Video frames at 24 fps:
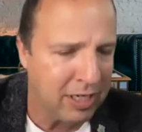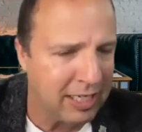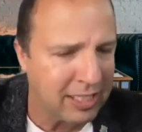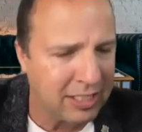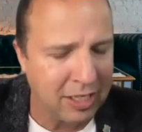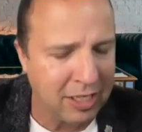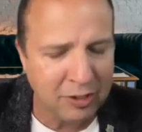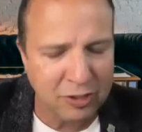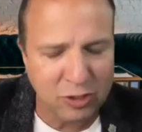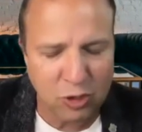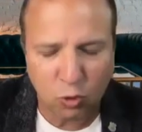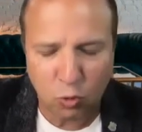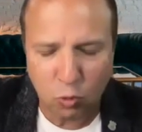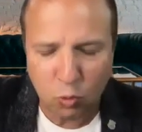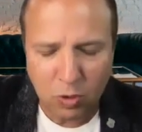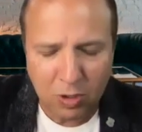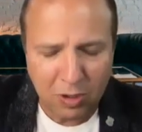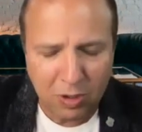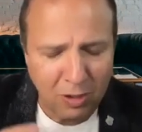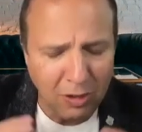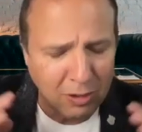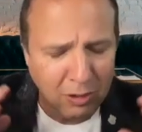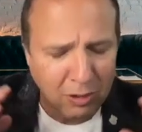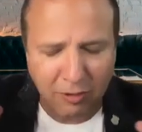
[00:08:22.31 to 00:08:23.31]
It's a
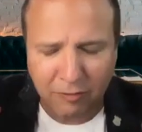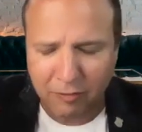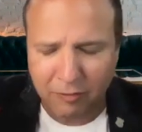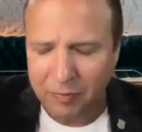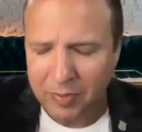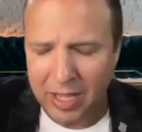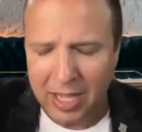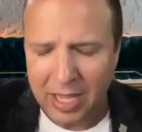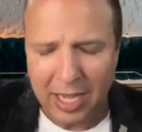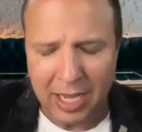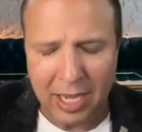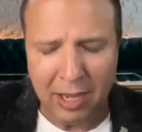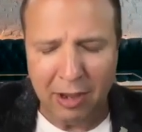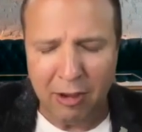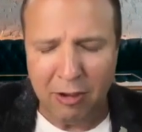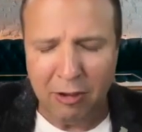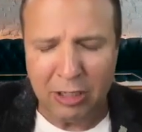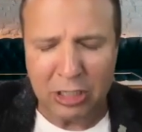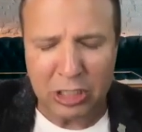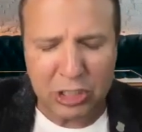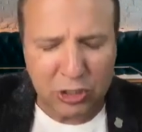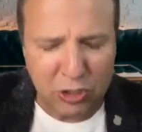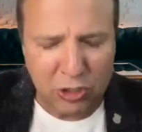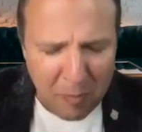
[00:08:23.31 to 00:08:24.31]
world of
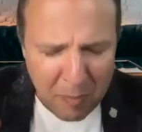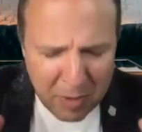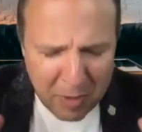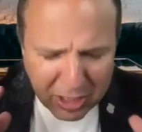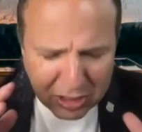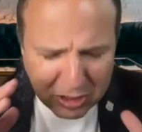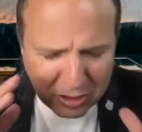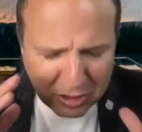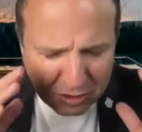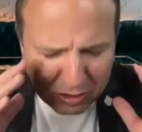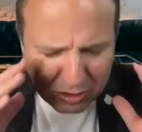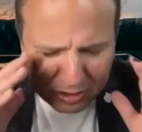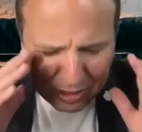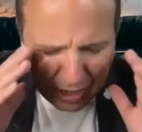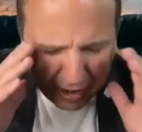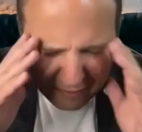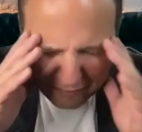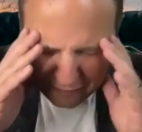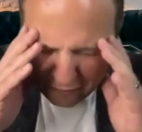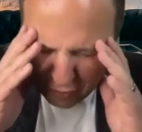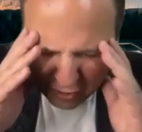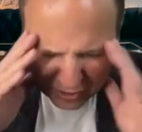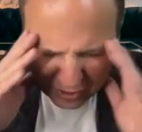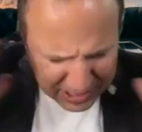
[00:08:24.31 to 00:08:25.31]
so much
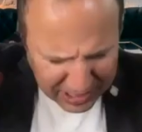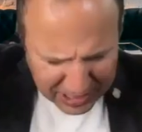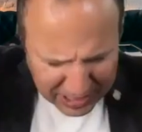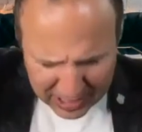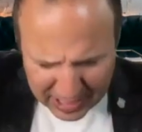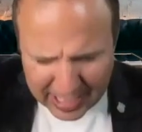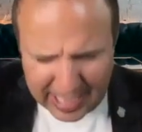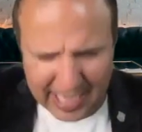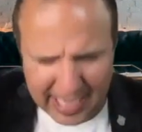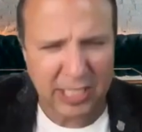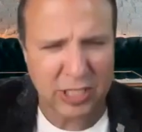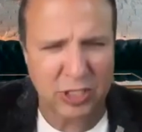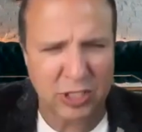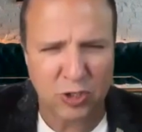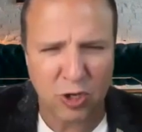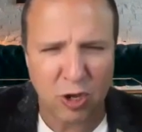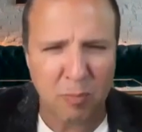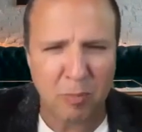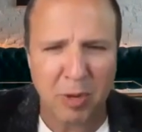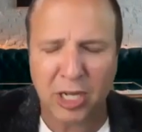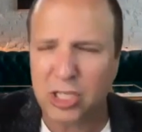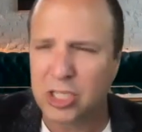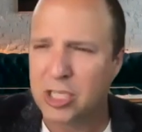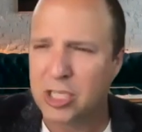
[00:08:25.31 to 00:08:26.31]
diversity and so much